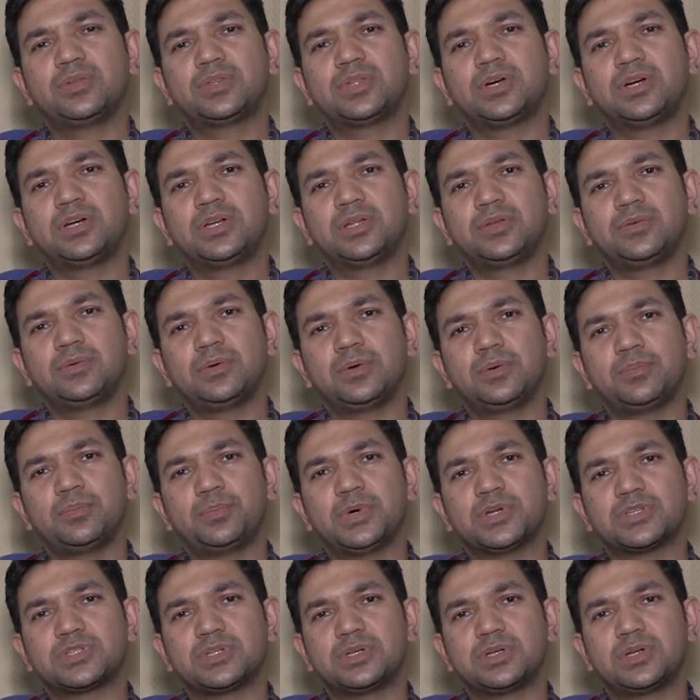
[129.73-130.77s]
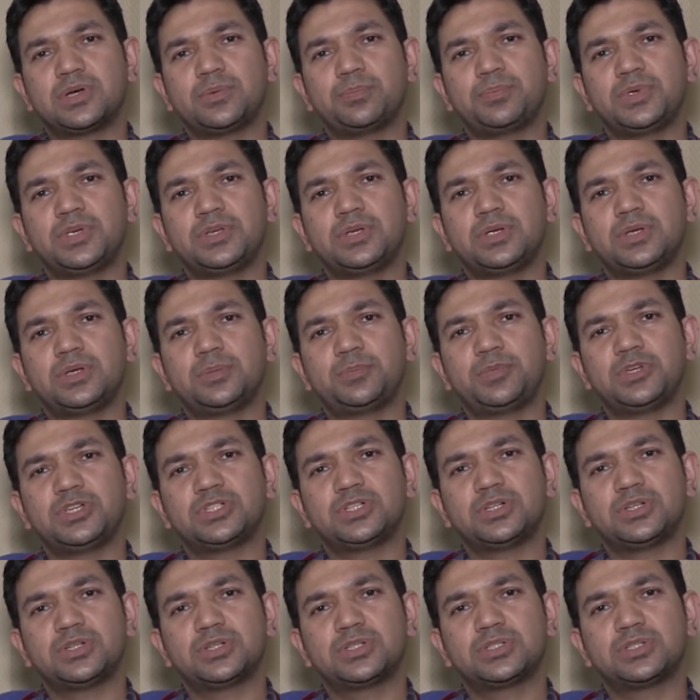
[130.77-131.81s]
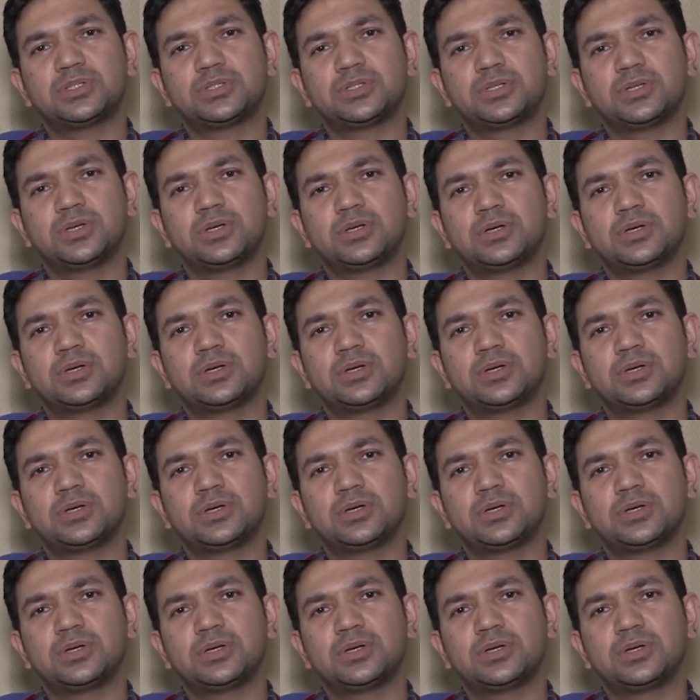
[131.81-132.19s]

30% of patients,